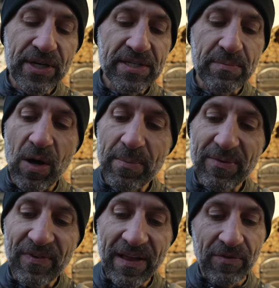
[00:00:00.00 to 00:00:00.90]
You get some
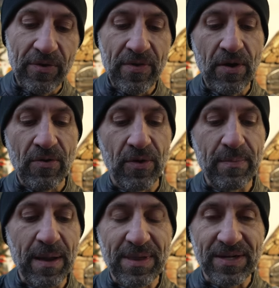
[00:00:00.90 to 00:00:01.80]
almond flavor in there, although
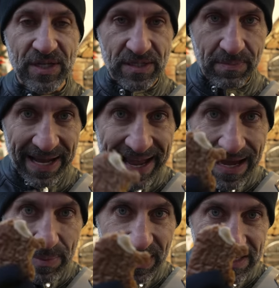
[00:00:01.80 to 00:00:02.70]
maybe that's just in my
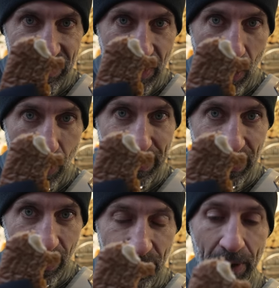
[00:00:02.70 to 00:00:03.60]
head because of the
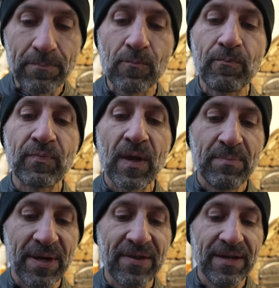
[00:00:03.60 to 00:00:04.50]
almond on there.
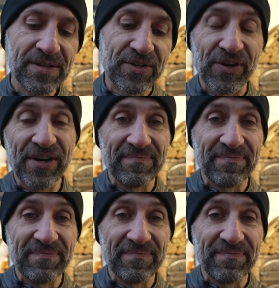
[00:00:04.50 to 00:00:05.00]
But it's good.